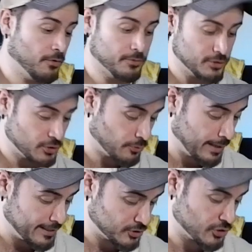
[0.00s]
or
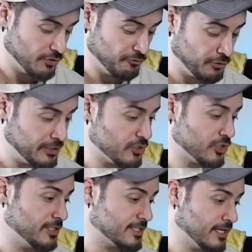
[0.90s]
scratch the
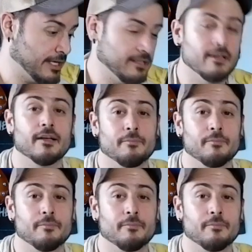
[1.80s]
finish inside,